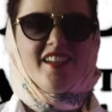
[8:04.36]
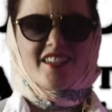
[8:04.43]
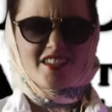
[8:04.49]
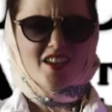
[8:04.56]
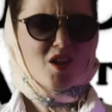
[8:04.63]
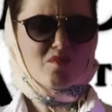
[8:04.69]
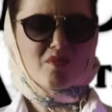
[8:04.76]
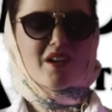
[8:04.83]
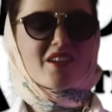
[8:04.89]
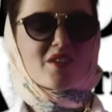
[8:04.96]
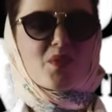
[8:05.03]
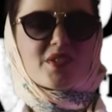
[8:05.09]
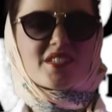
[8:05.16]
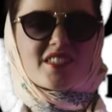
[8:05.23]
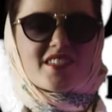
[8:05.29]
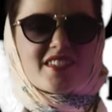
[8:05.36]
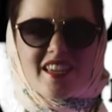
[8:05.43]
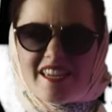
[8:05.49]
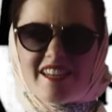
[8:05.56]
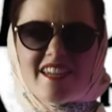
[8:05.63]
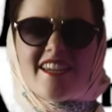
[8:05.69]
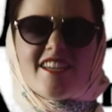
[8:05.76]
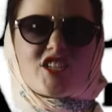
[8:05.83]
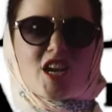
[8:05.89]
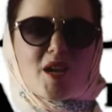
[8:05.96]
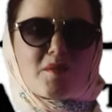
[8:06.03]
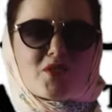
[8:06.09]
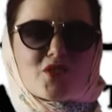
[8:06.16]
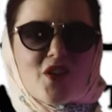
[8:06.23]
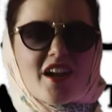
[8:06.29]
You know, Britain was in
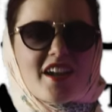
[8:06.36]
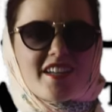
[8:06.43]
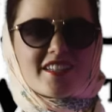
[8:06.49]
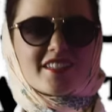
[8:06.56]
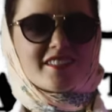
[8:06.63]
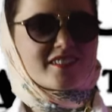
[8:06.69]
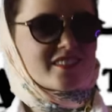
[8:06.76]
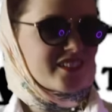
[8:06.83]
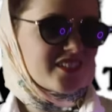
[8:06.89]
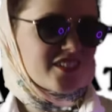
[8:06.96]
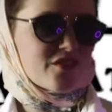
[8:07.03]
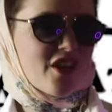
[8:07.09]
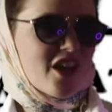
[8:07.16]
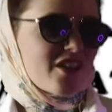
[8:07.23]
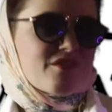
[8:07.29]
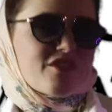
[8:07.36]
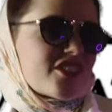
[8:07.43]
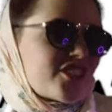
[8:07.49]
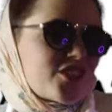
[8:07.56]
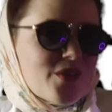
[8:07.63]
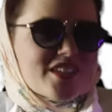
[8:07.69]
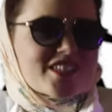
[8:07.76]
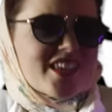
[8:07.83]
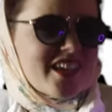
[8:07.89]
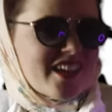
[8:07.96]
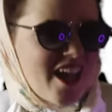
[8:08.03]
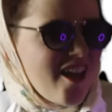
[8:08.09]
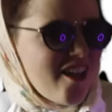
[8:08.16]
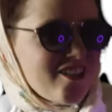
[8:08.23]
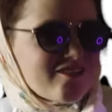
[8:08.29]
Egypt, right? You've heard of the Suez
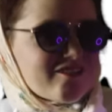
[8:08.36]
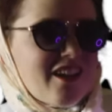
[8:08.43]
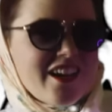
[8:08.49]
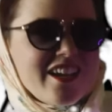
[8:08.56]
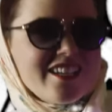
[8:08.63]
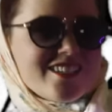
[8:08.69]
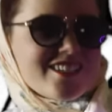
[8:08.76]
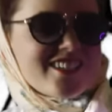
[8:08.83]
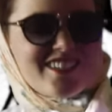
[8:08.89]
Canal, right?